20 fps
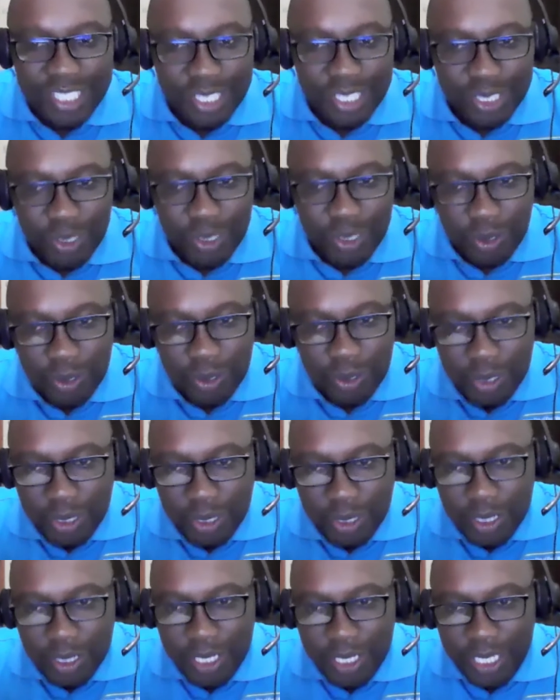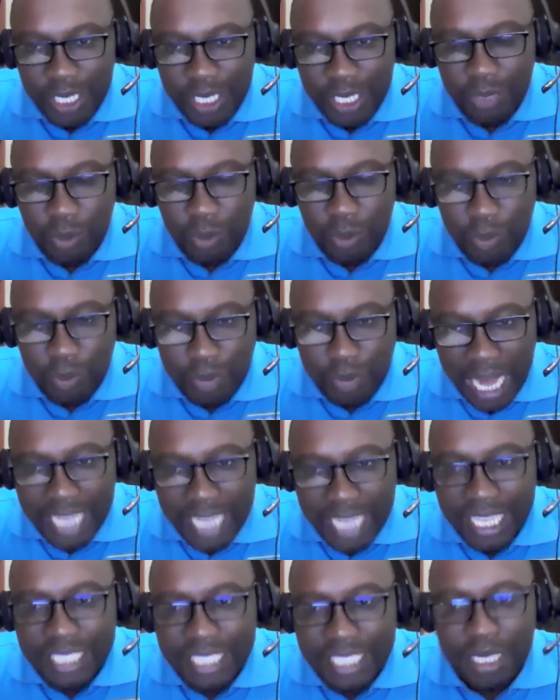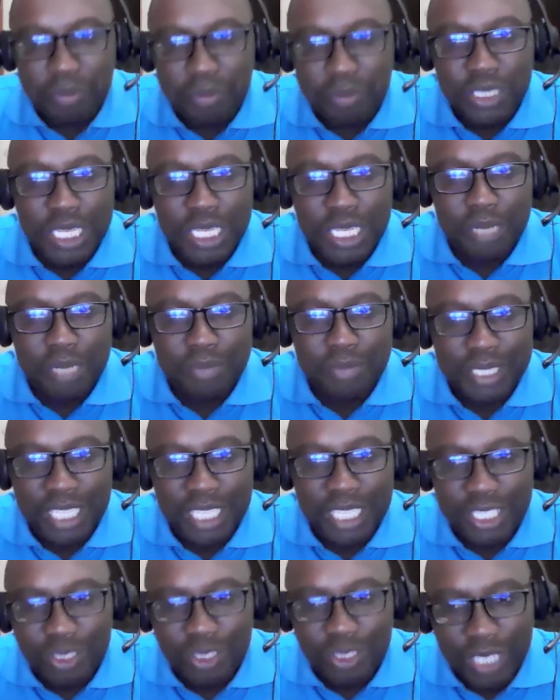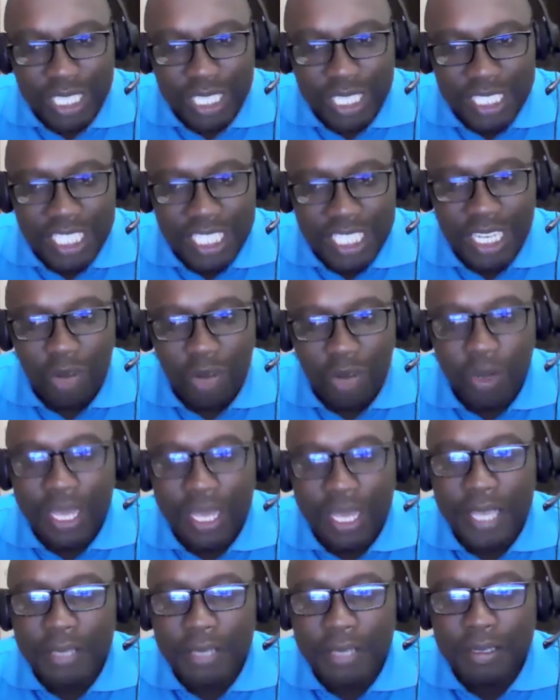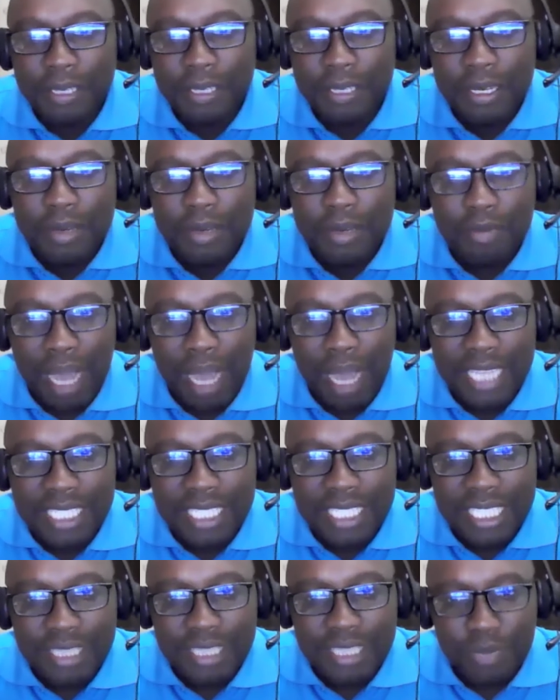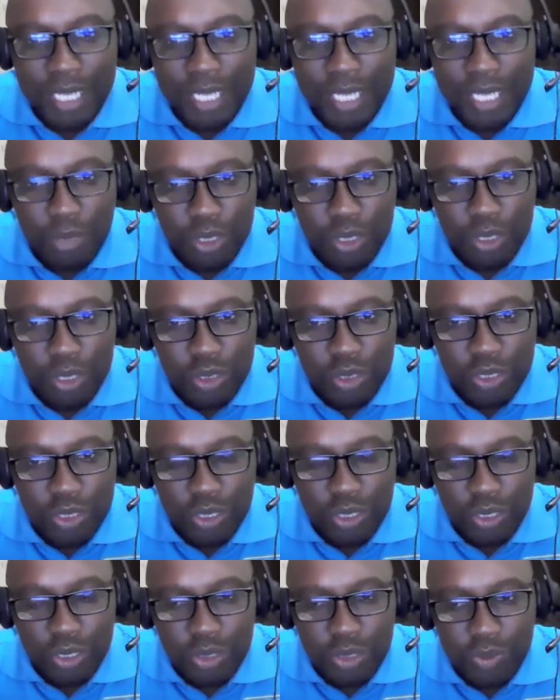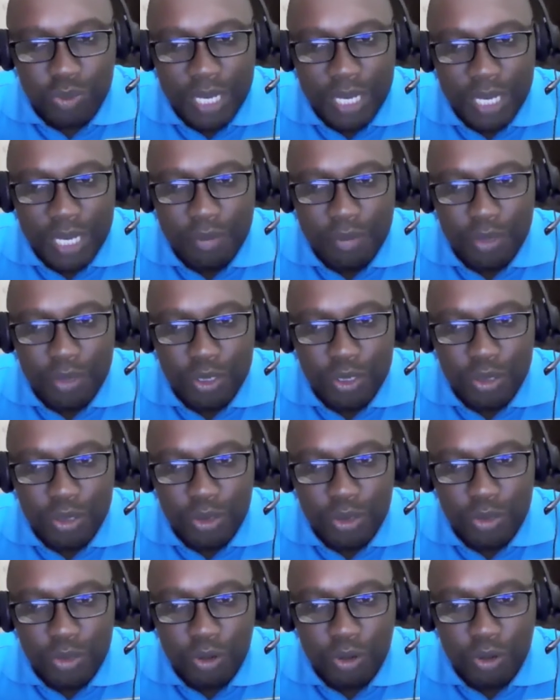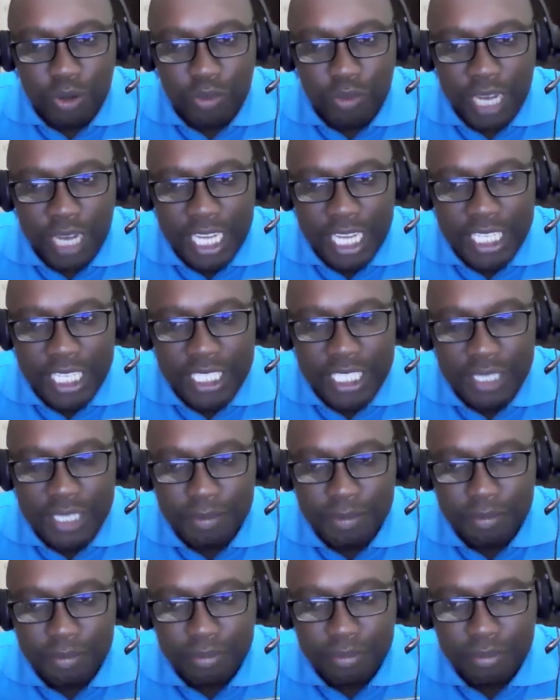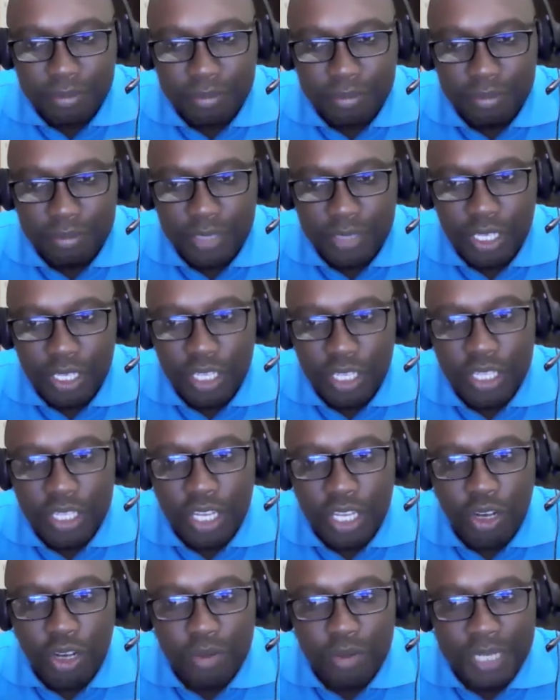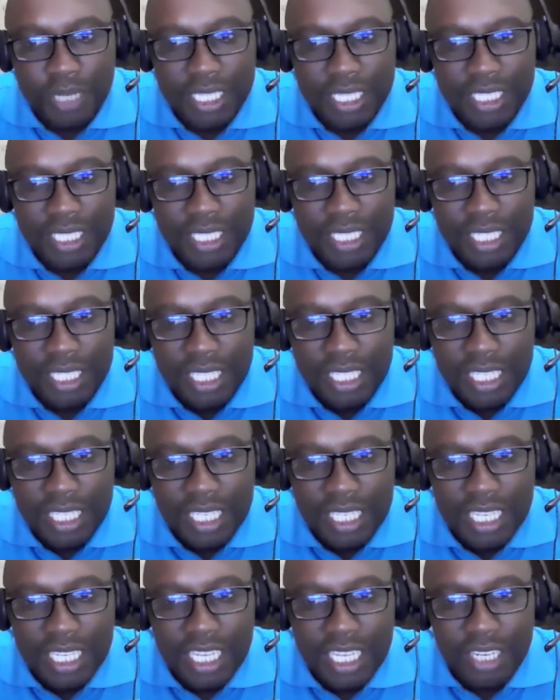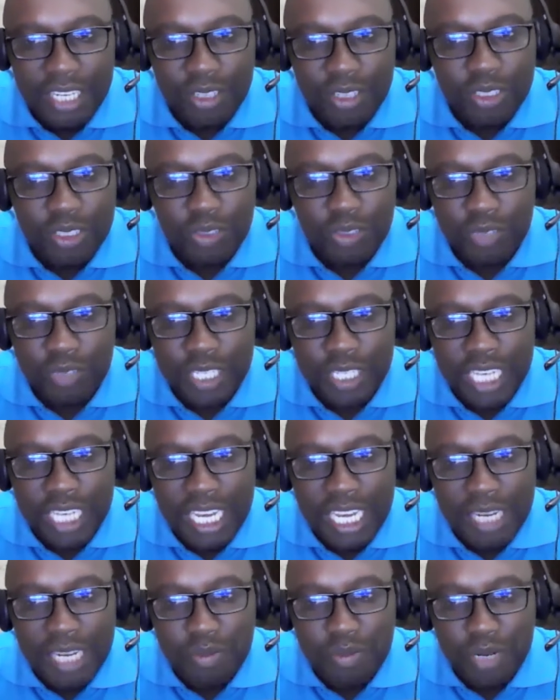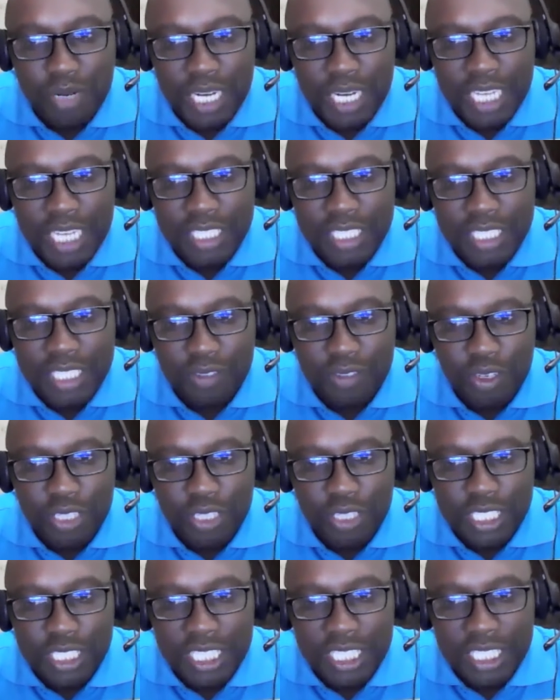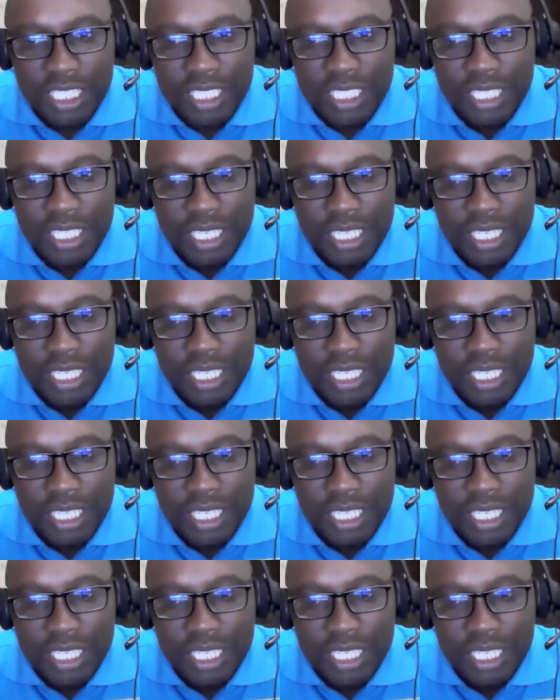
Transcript: also, he will plug in some gems that you can take away, but yes. He's been able to be able to provide the comedy and also very highly productive content